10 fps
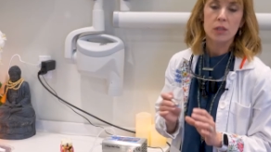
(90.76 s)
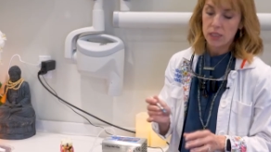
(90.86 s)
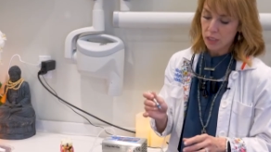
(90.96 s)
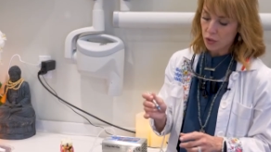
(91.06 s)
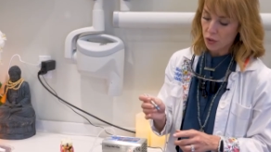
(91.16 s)

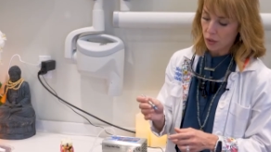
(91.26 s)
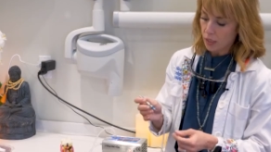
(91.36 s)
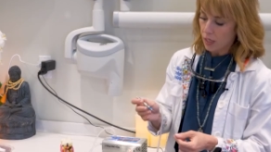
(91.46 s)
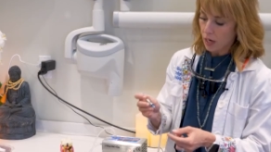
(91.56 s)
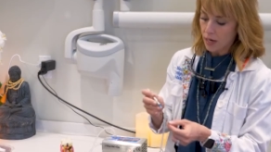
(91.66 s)

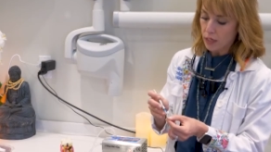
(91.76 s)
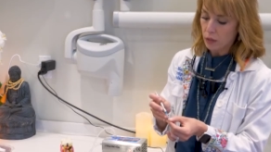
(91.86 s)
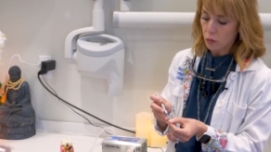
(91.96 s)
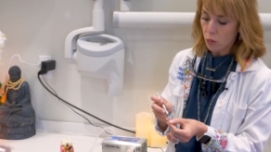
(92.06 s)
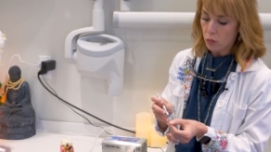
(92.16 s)
essentially, I
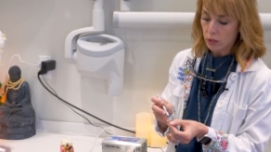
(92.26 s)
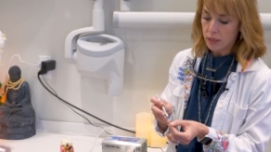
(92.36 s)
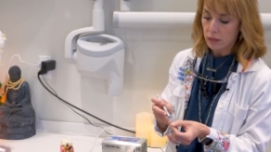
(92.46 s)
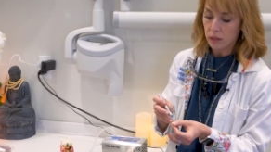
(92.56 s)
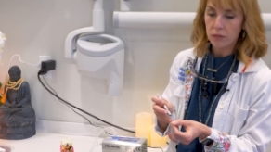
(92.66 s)
can locally
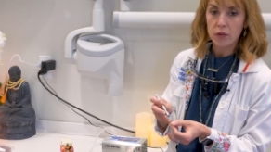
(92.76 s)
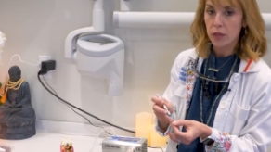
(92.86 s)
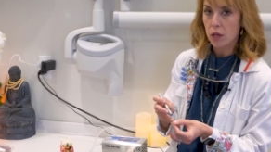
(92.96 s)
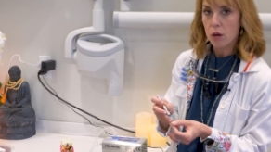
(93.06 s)
deliver the